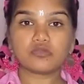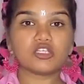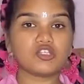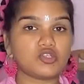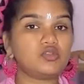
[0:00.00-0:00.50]

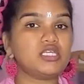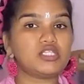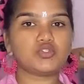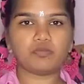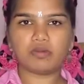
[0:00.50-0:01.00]
So
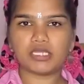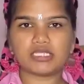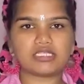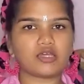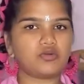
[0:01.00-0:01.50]
these two
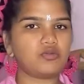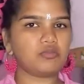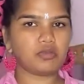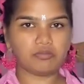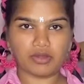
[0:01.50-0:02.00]
paintings are going to
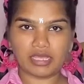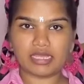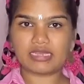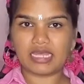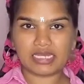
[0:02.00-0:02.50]
be
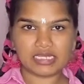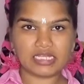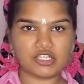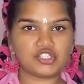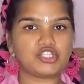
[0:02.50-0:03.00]
bringing that
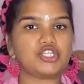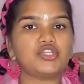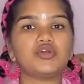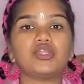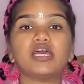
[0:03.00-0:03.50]
energy in
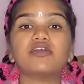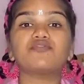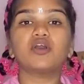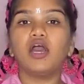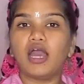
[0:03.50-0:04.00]
your life.
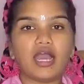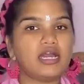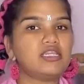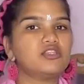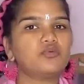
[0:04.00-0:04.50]

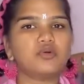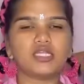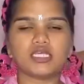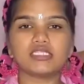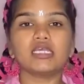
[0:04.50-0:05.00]
Another one
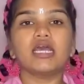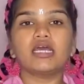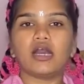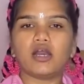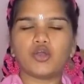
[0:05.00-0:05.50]
is
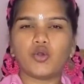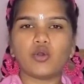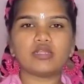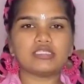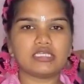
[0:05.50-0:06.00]

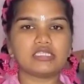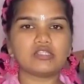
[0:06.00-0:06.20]
God's ease,